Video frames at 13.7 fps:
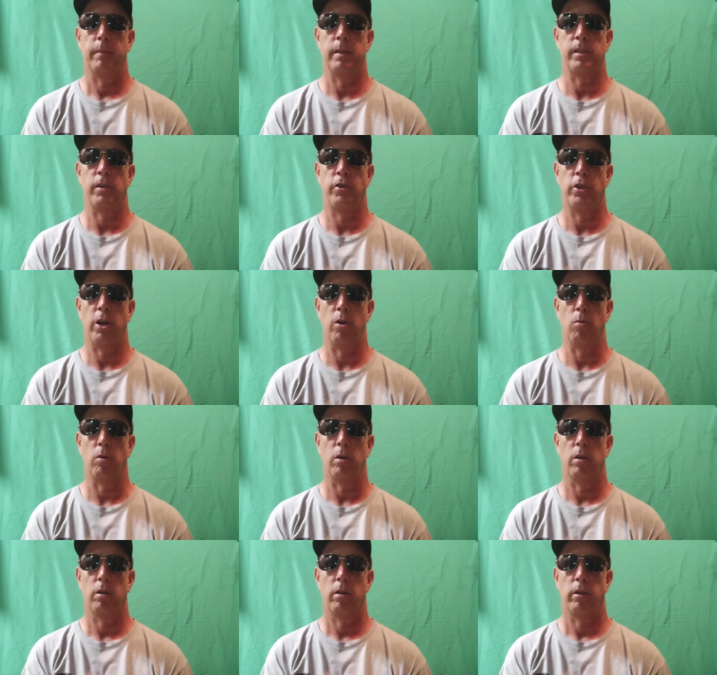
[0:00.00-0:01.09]
it's a joke.
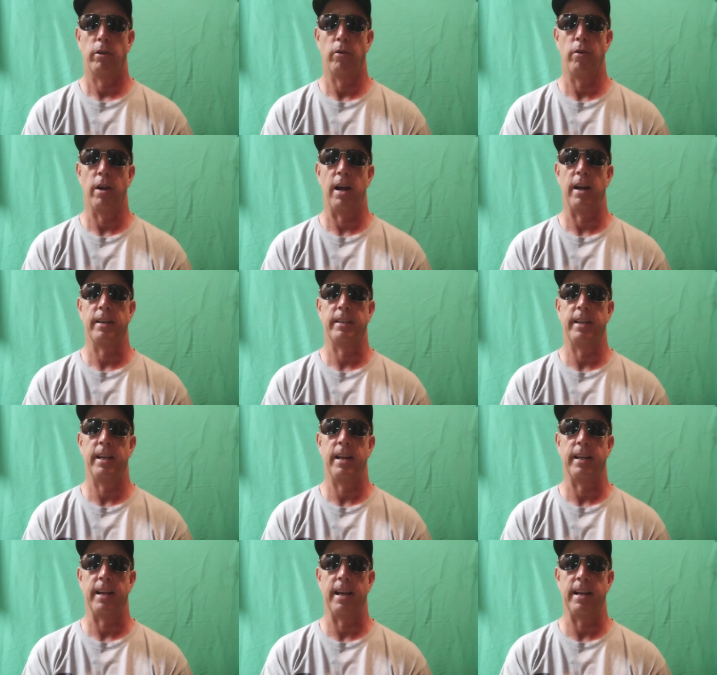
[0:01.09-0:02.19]
You're not
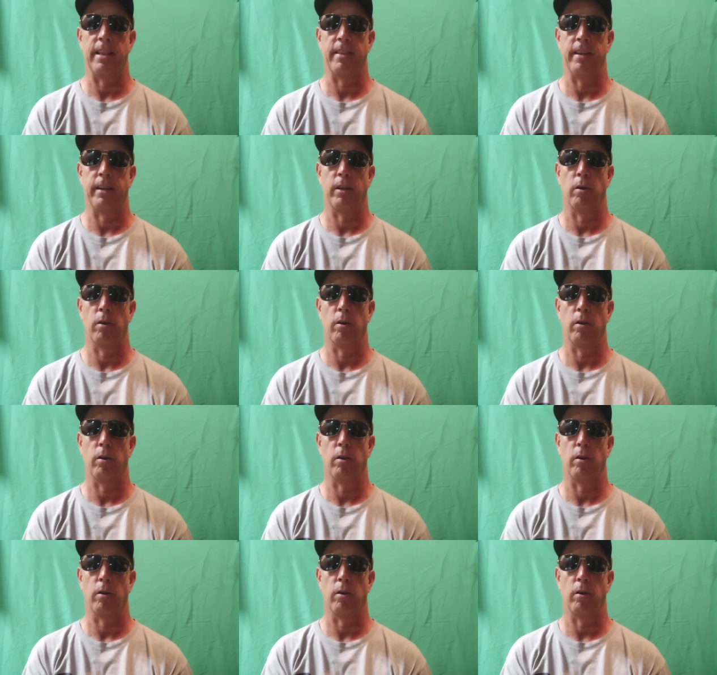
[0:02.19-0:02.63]
getting anything.